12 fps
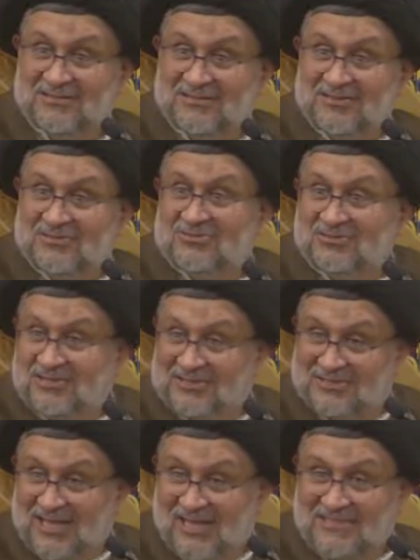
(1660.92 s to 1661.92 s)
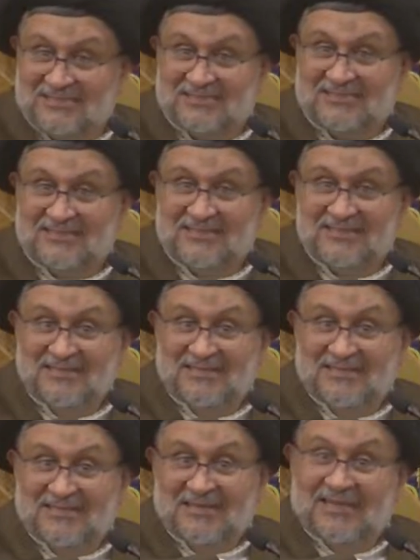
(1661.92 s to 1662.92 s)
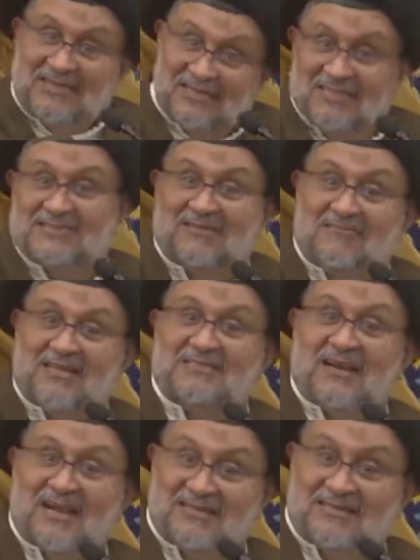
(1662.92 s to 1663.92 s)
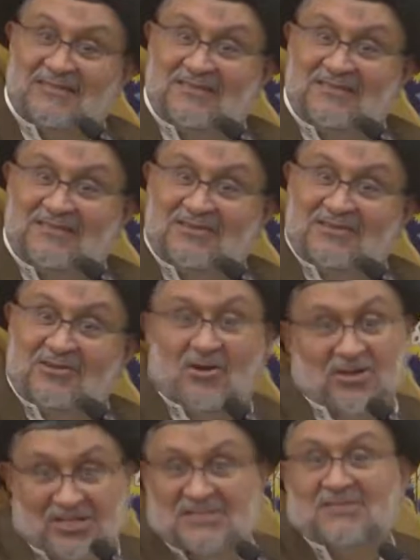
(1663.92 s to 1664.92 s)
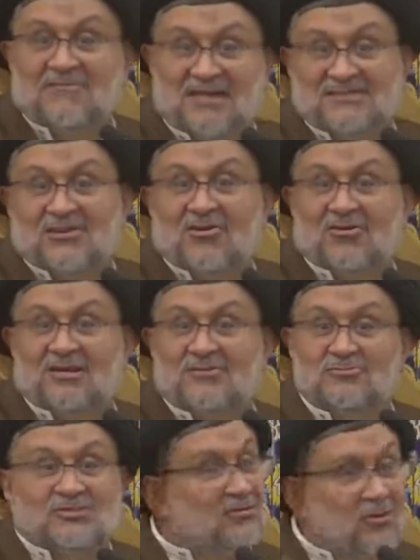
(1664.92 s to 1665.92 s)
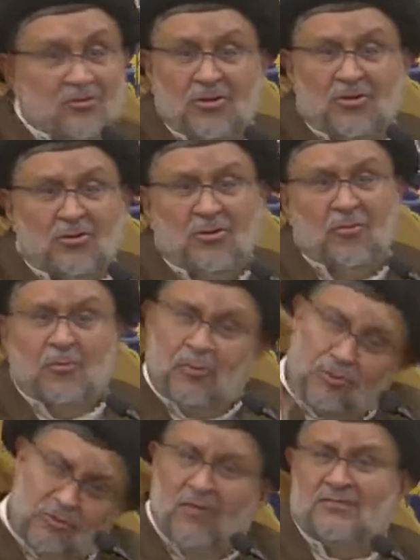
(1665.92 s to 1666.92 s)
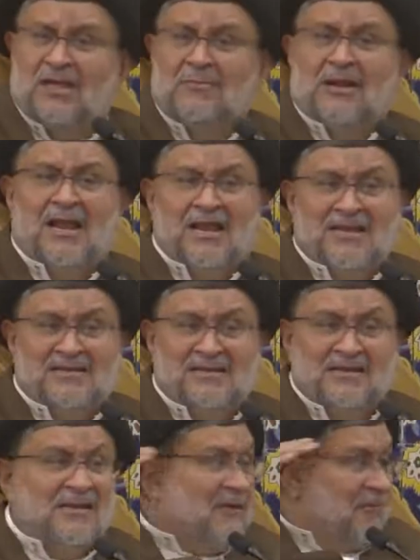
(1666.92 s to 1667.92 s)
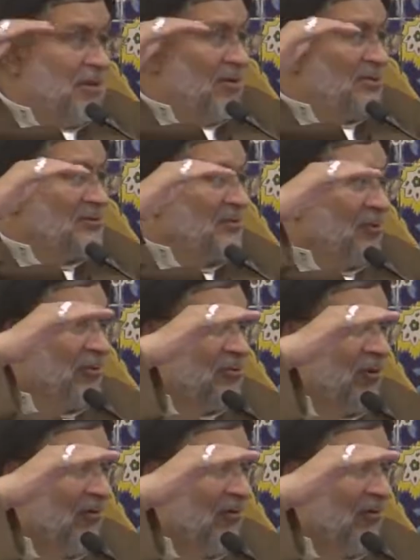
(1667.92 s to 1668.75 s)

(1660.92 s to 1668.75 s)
to criticize, and Khidr was right, or Khidr was wrong and Musa. No, both of them right, because both of